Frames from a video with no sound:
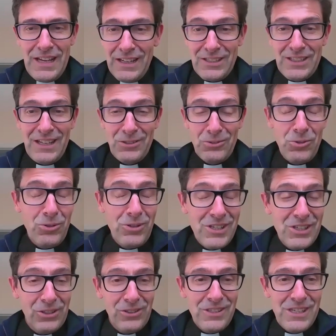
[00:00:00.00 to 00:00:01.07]
technical
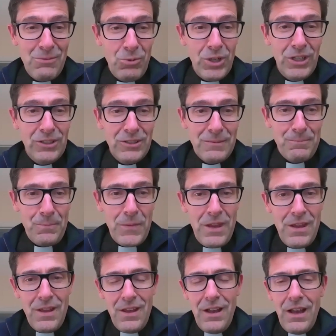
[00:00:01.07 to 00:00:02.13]
consultancy world.
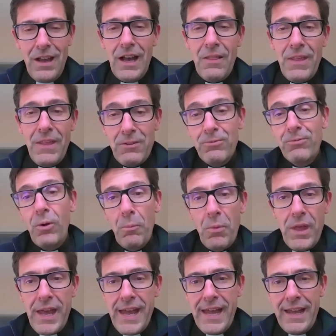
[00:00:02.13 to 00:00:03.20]
And then from
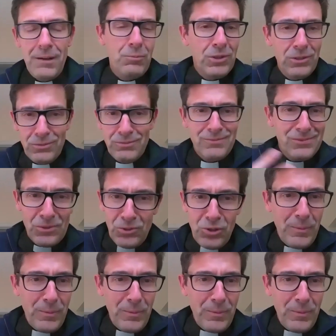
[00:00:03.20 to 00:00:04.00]
there, and we'll talk